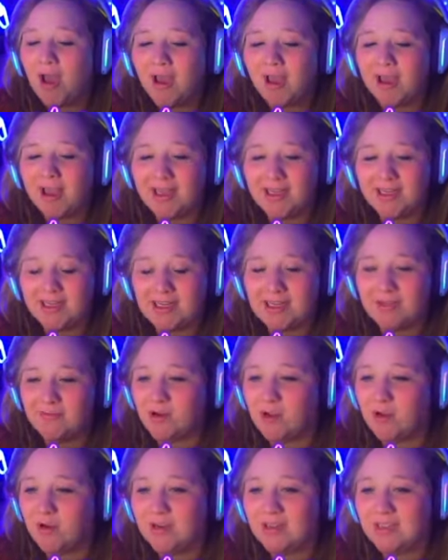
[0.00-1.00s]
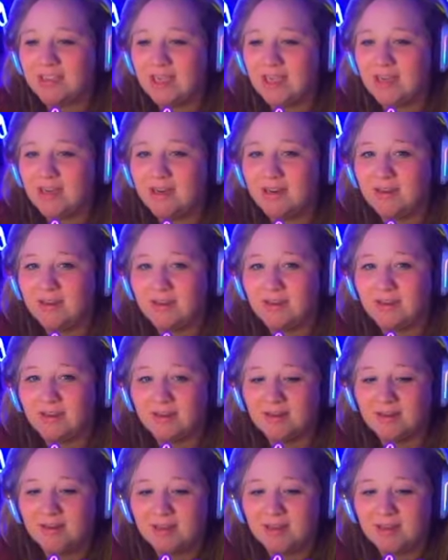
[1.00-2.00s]
He didn't even go inside.
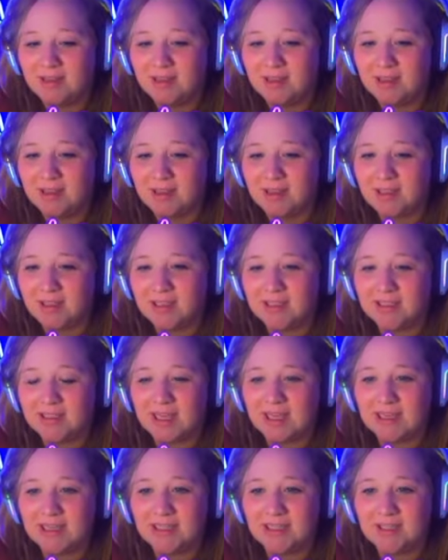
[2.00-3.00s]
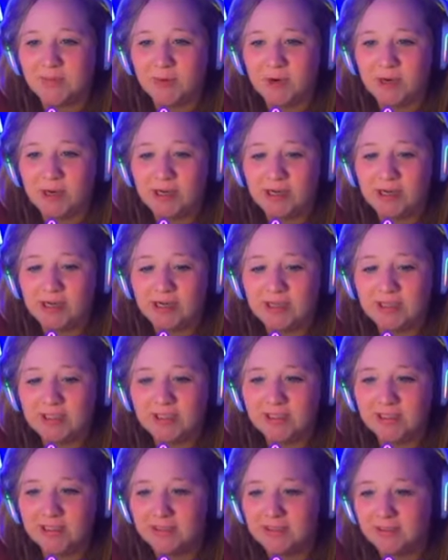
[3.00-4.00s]
He's that disappointed in
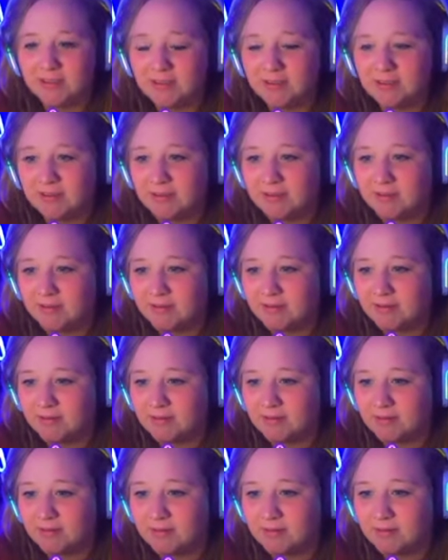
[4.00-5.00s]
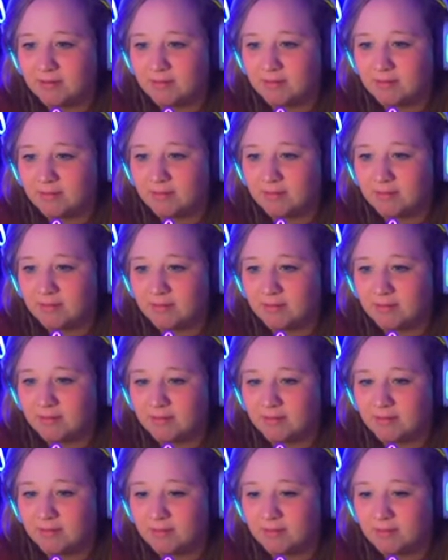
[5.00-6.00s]
us. Oh,
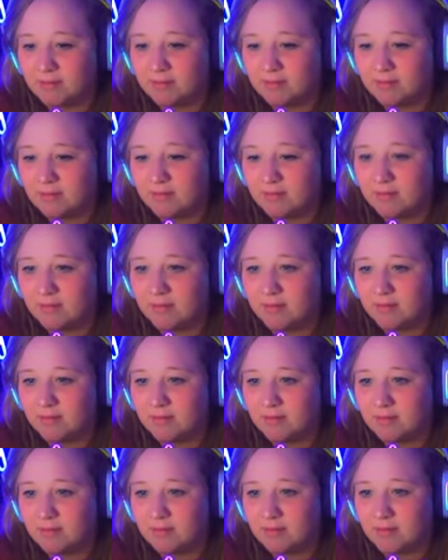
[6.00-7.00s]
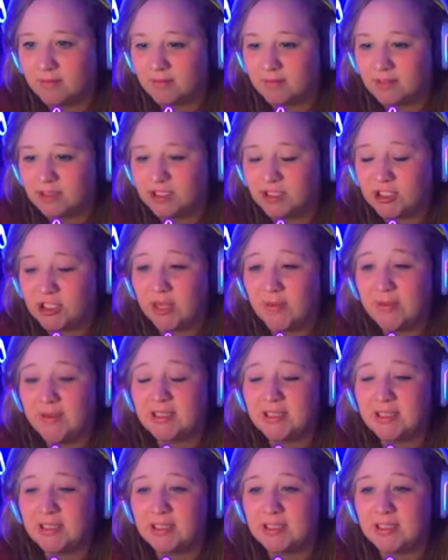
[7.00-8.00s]
Fribby Garnoosh. Jeb
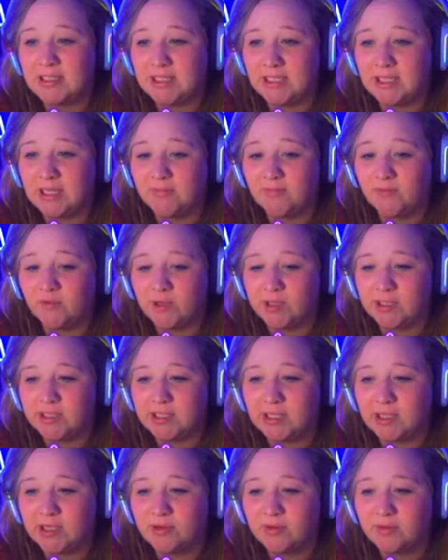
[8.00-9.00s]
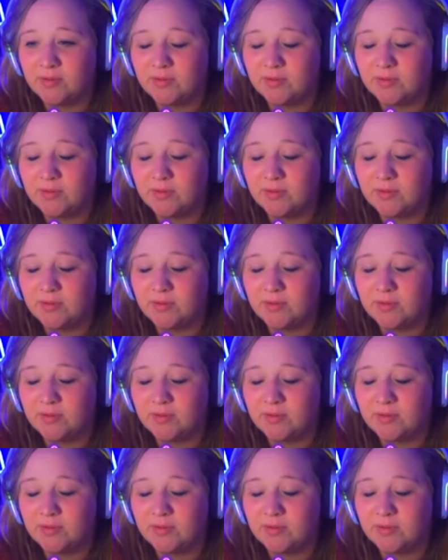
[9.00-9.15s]
has a deep voice, though.